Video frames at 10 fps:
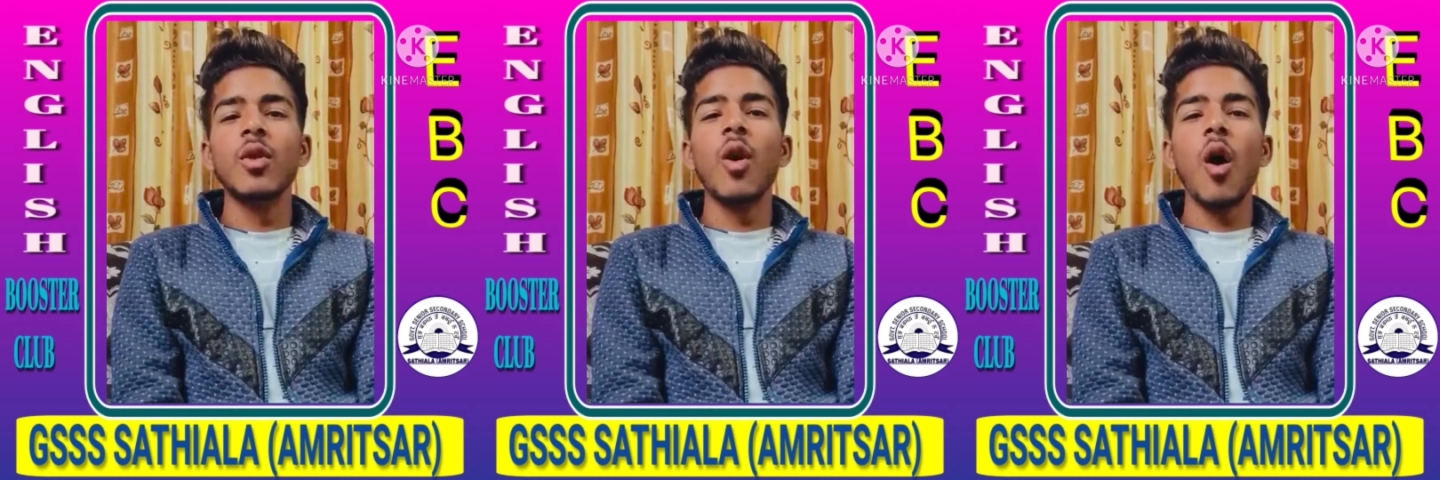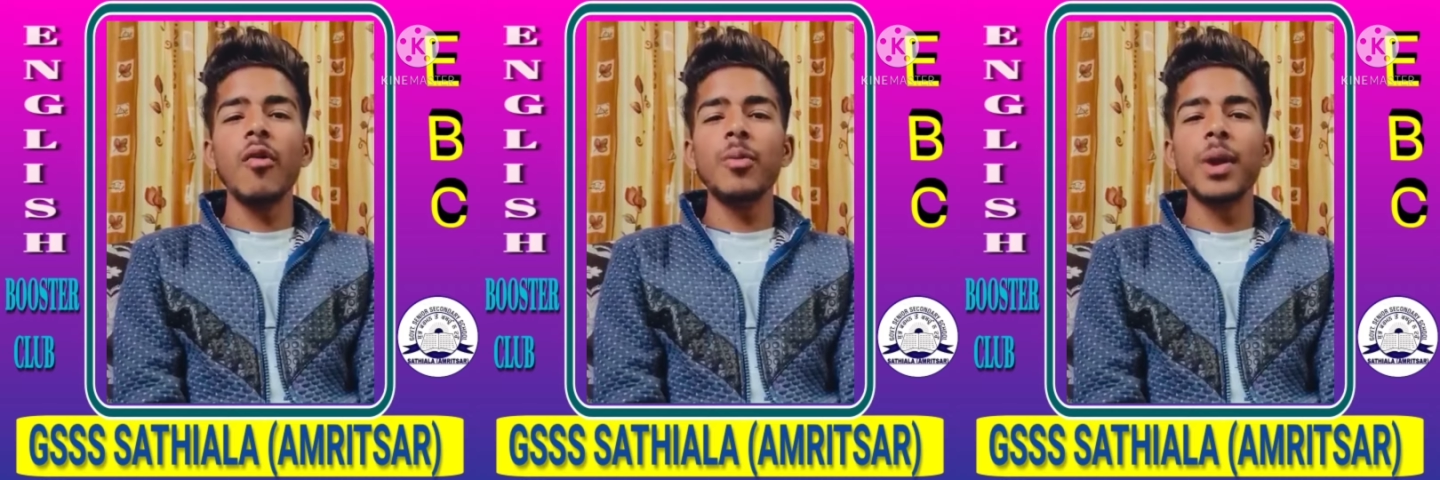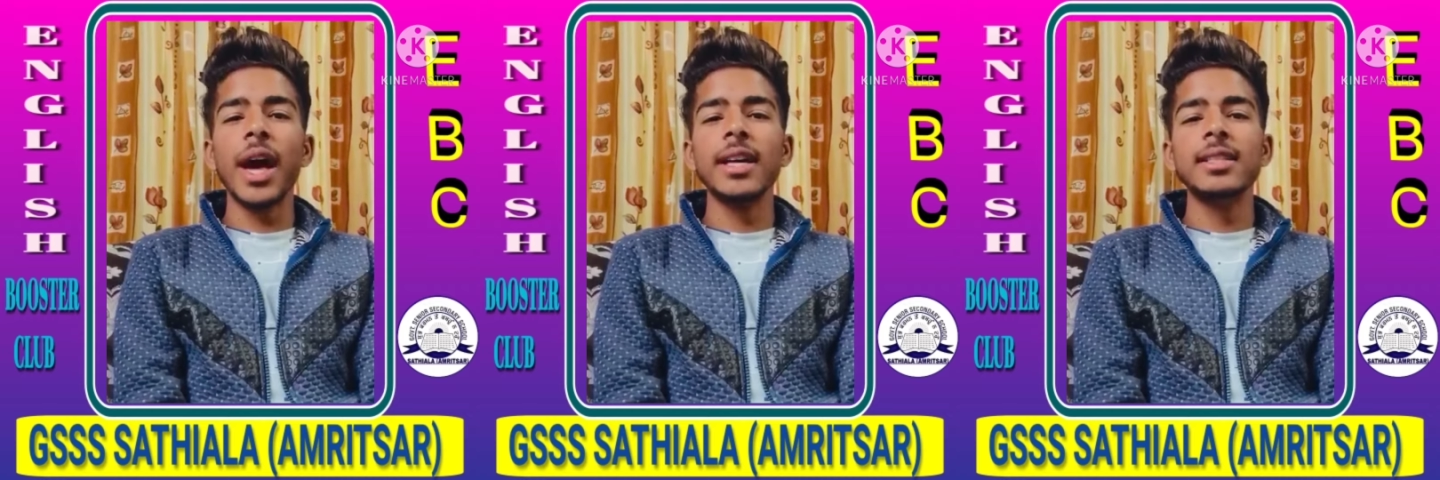
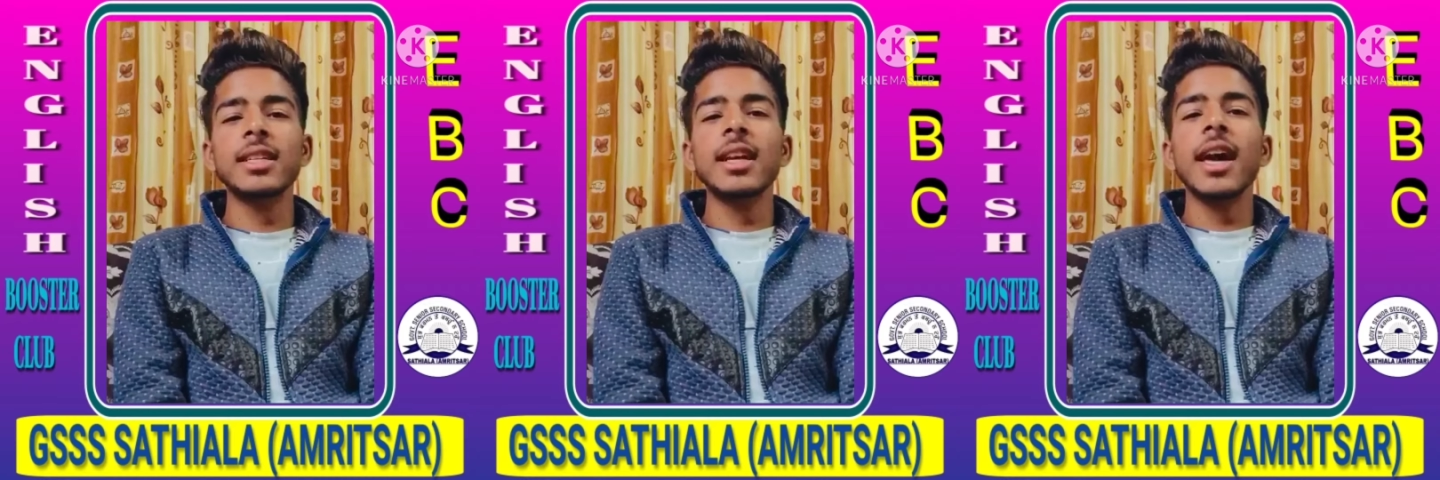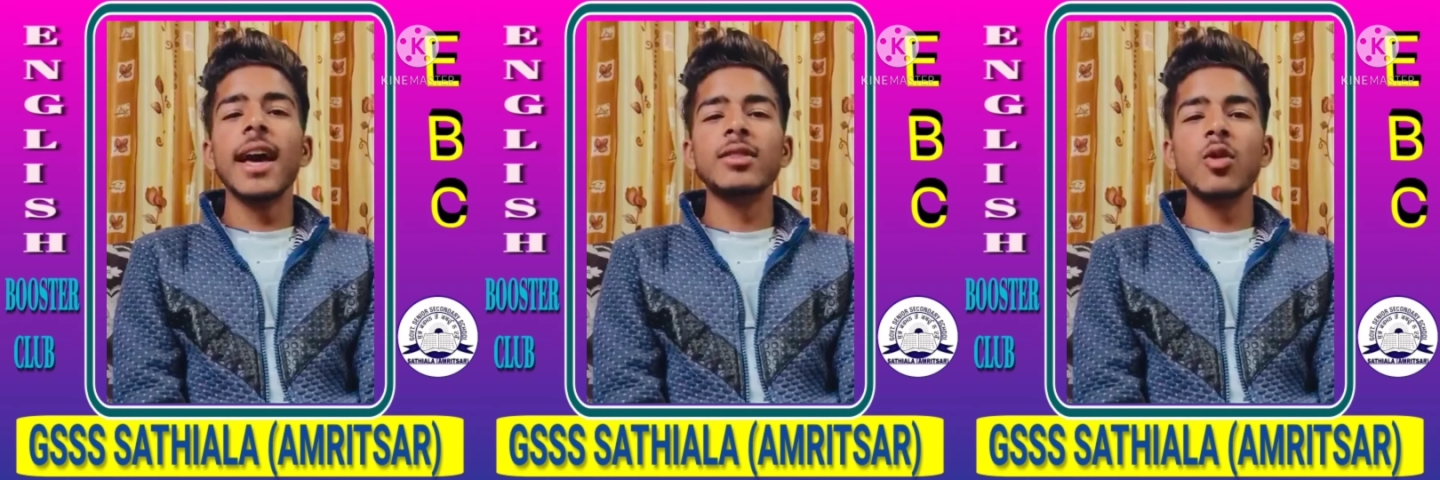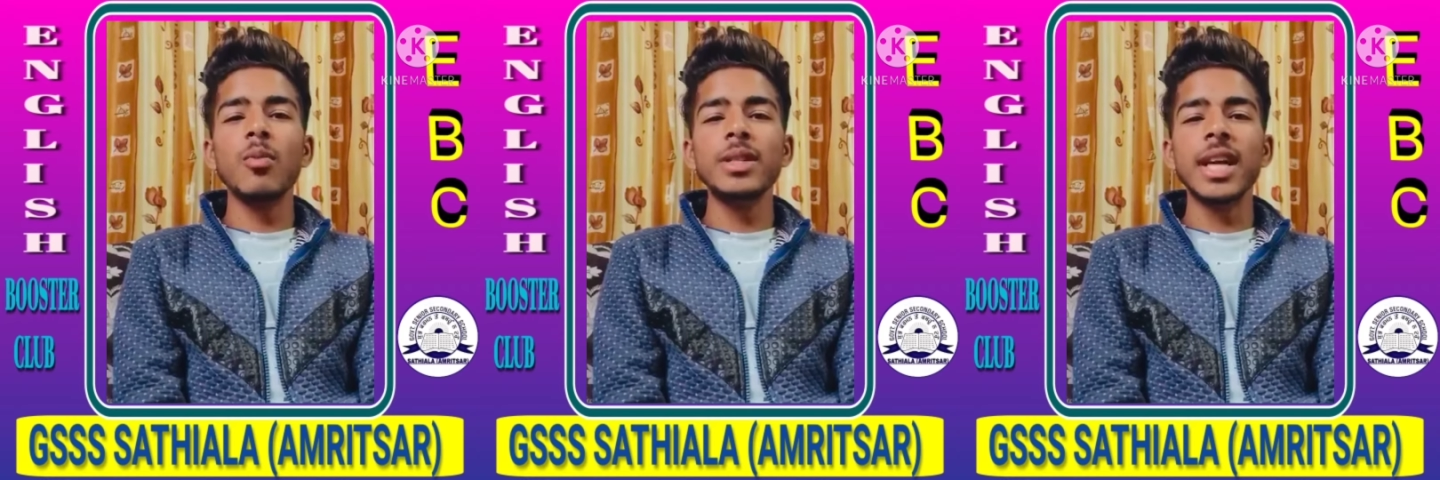overpriced,
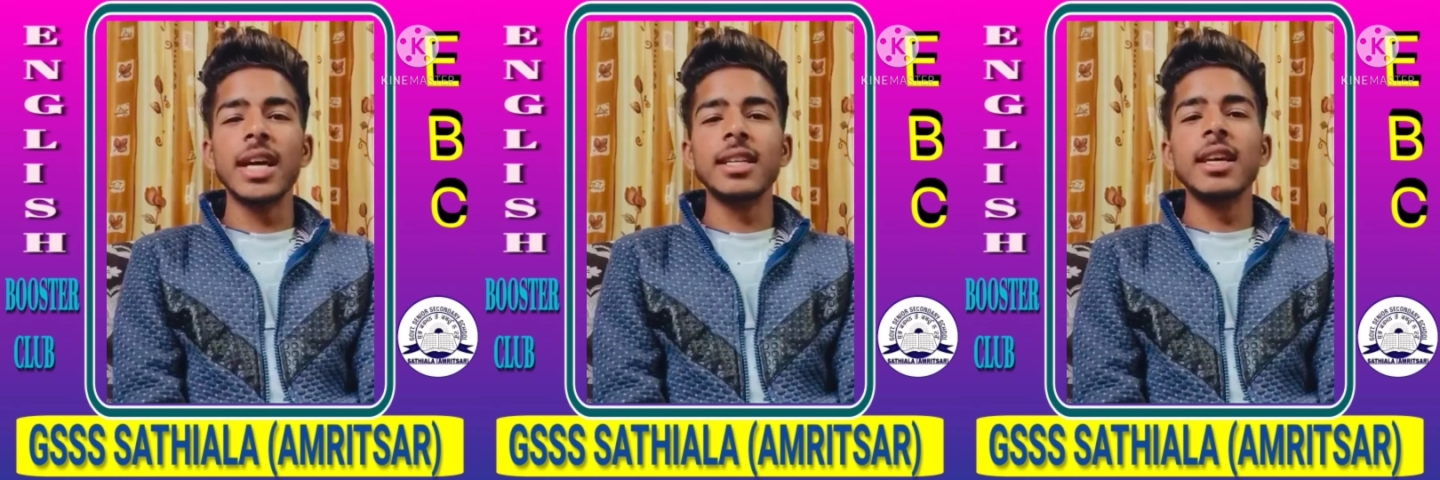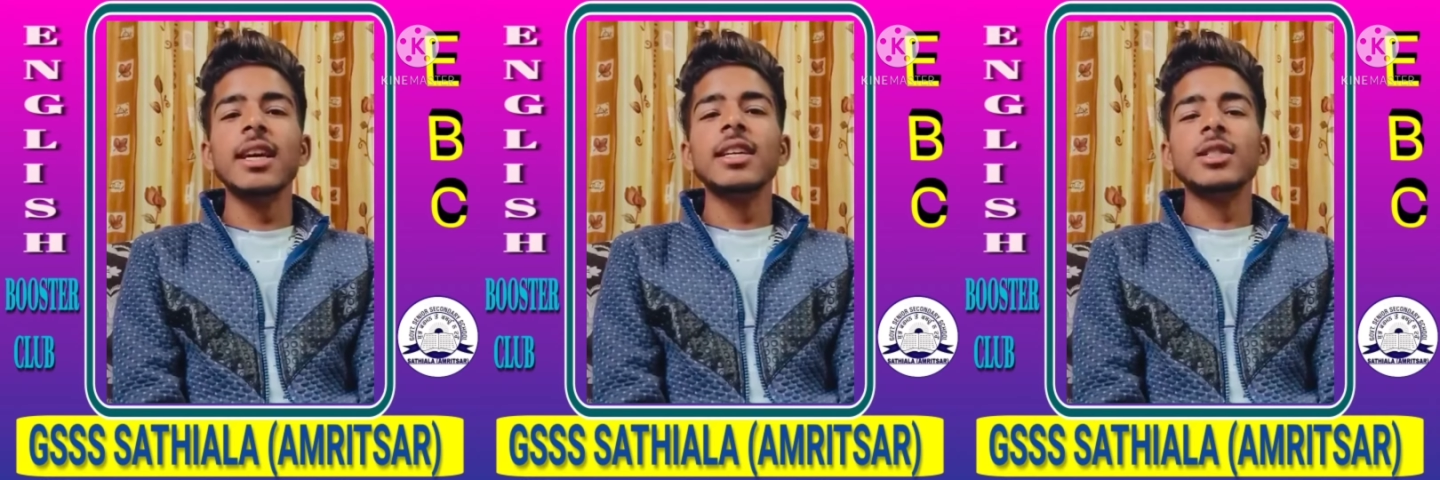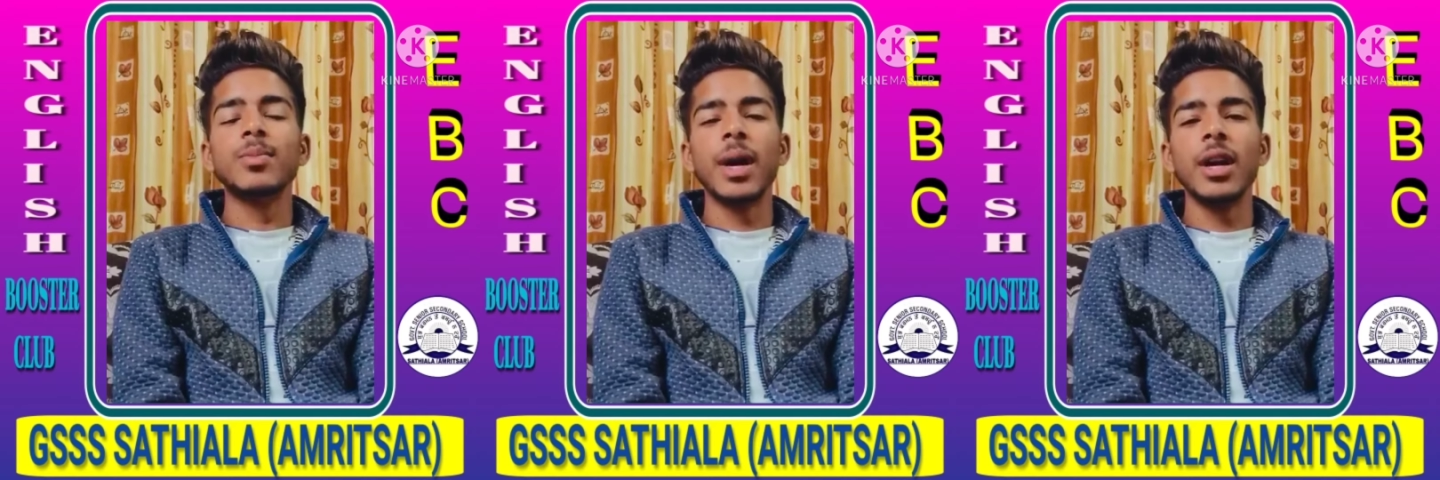exorbitant,
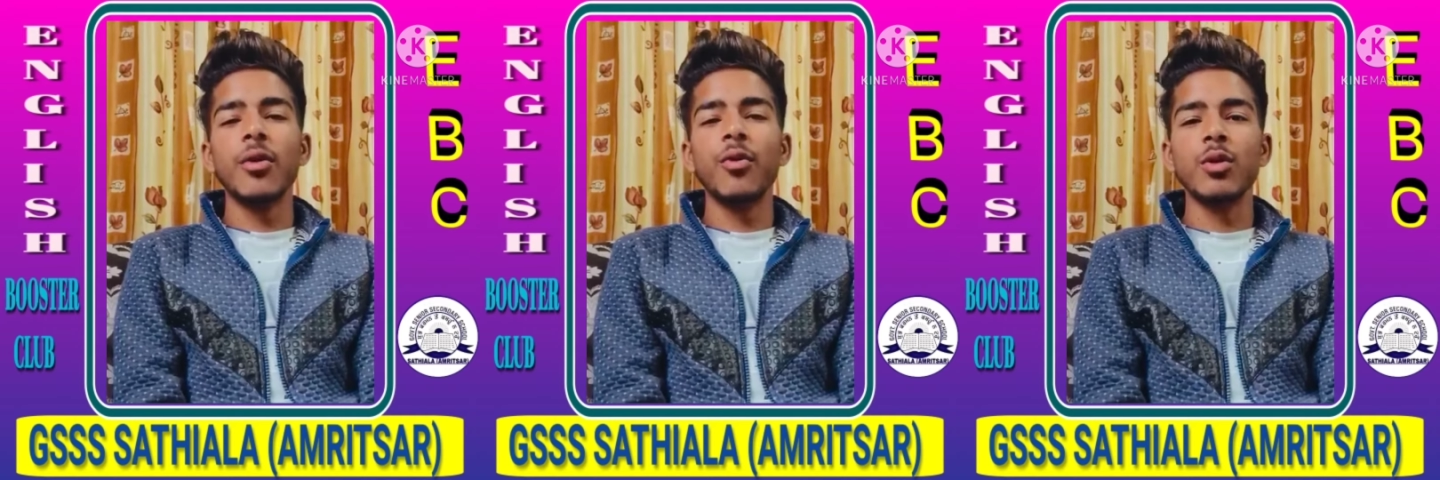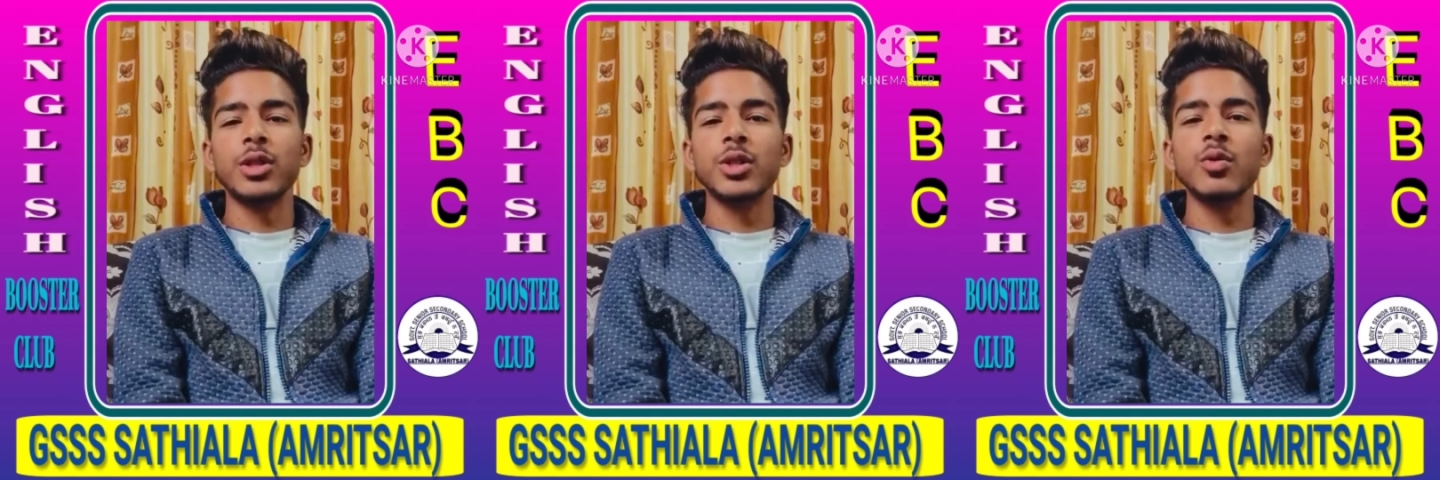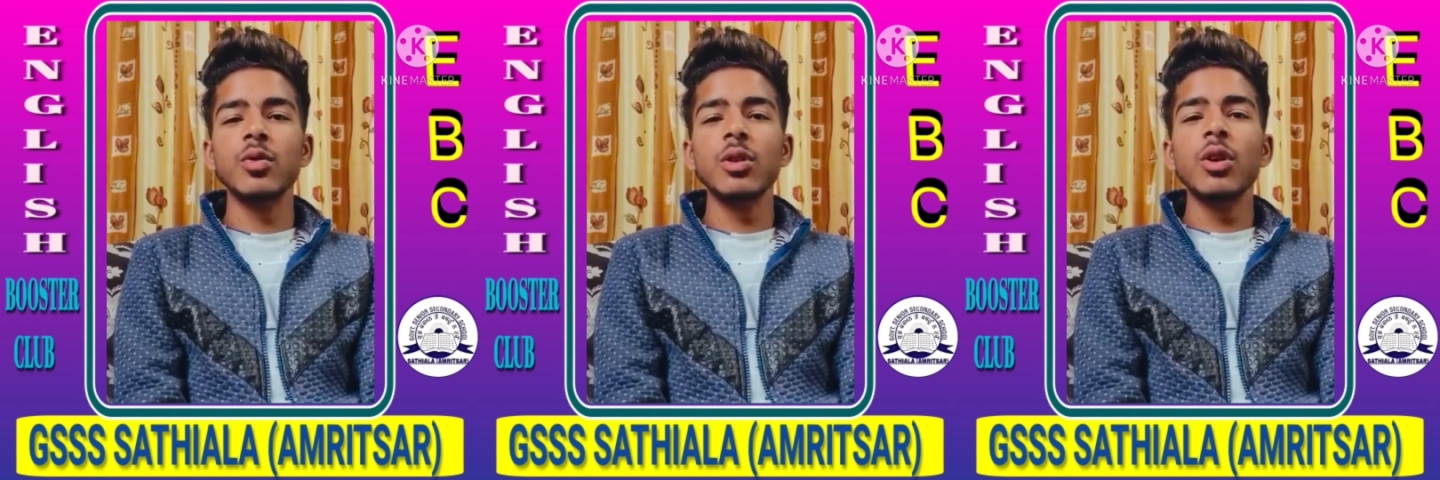spend a fortune,